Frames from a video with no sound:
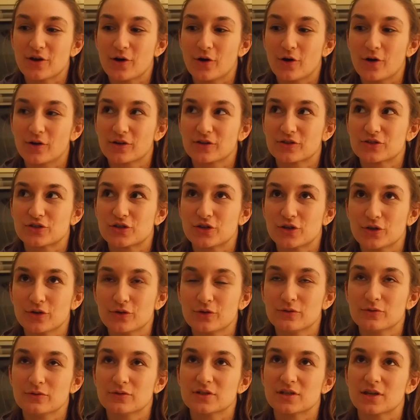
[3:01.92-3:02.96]
oh,
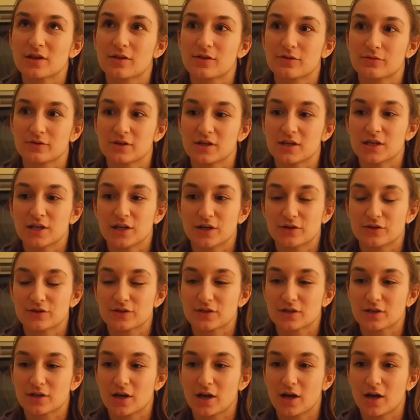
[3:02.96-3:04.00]
two to three
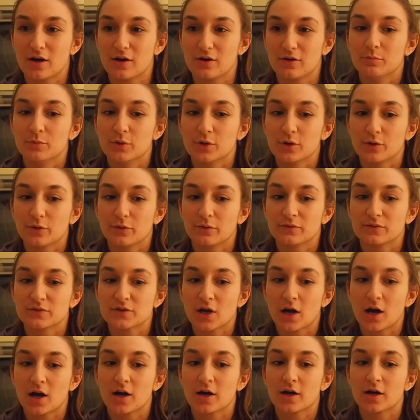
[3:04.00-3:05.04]
years ago moved
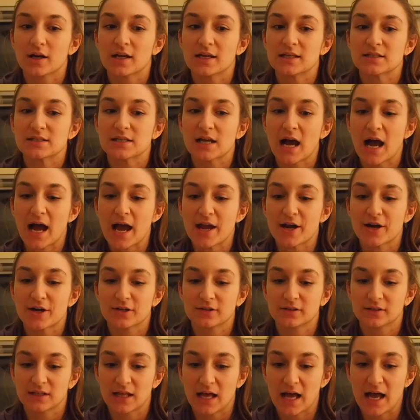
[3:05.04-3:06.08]
our
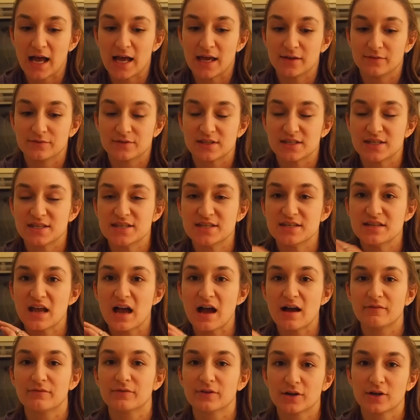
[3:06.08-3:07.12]
entire lives,
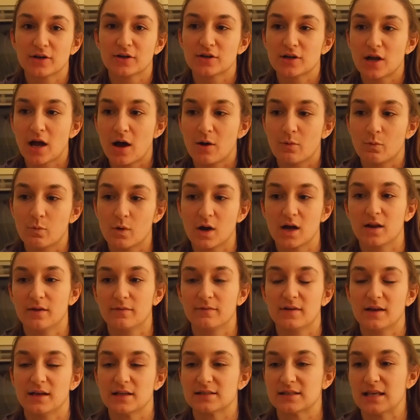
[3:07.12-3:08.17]
never not one
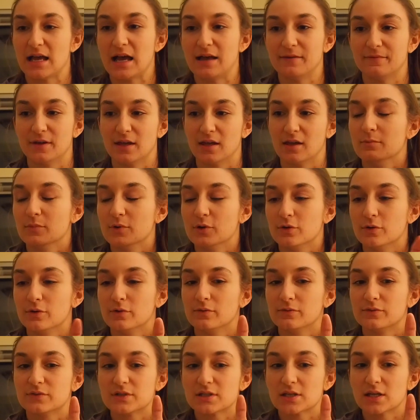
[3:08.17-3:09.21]
of us having
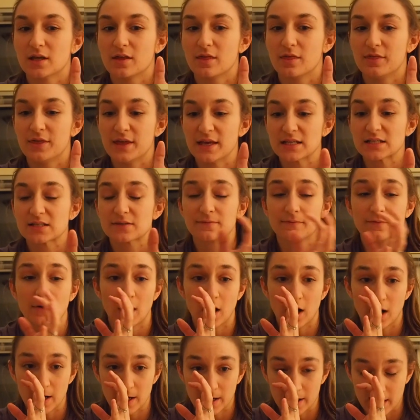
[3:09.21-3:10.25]
moved this
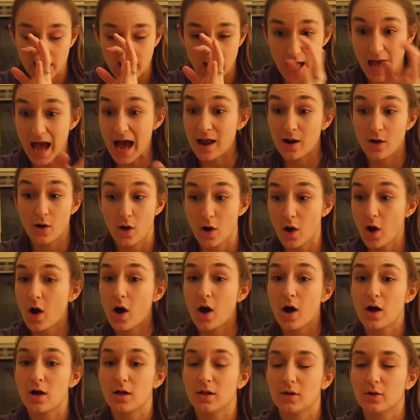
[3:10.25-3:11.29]
far at
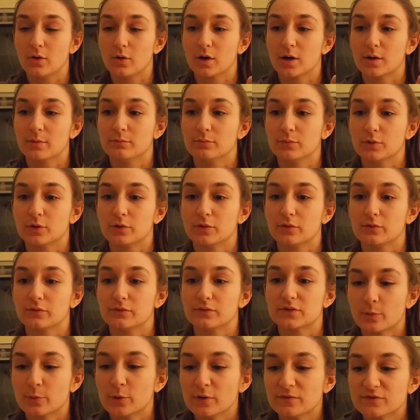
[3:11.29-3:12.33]
all or
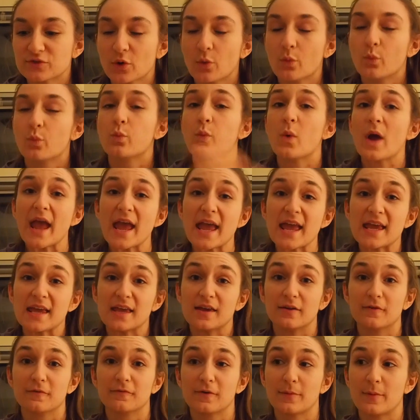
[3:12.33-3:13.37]
moved moved
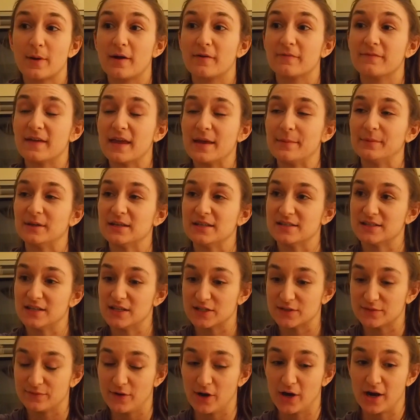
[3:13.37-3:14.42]
away from our families
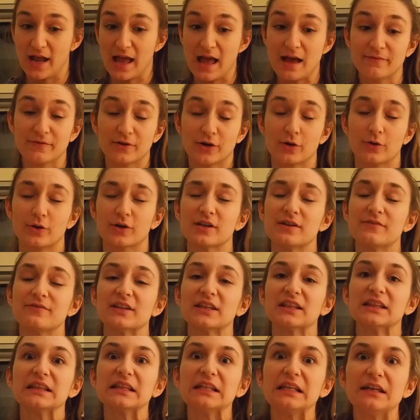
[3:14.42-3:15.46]
this far ever or
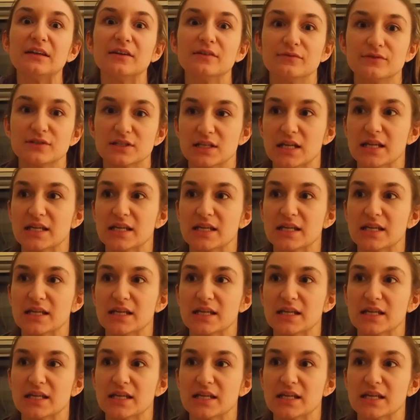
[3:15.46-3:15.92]
even lived